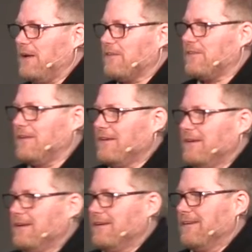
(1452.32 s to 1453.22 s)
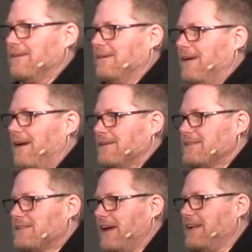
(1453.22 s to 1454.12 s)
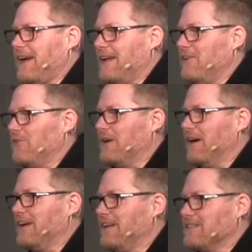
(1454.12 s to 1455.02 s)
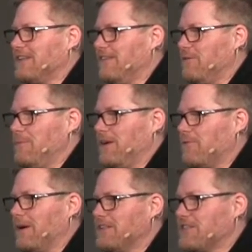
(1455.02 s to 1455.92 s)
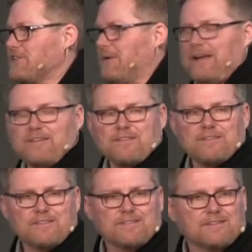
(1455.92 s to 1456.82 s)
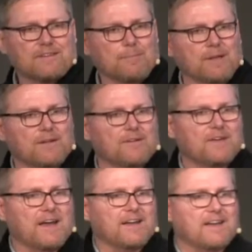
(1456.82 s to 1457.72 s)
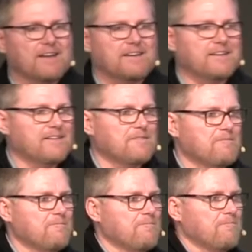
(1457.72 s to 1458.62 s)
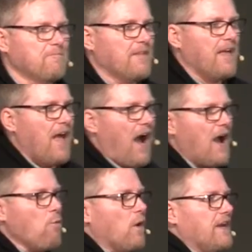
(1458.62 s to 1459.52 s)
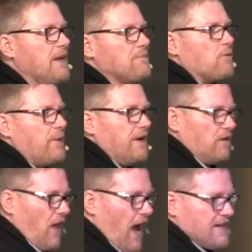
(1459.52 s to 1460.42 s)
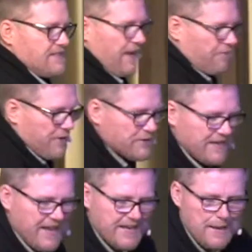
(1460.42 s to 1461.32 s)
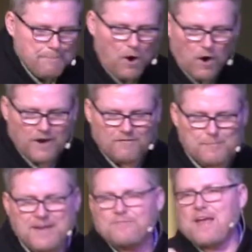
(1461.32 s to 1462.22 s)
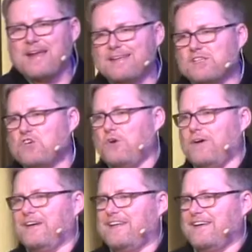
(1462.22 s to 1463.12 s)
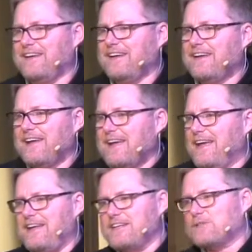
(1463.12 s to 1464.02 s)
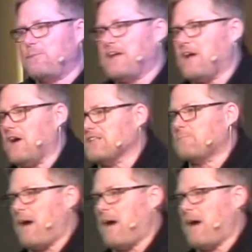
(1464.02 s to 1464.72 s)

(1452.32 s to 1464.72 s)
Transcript: with, Son, I know God has given me great strength to be your daddy. I want him to realize that if there's any part of me that is good, it is because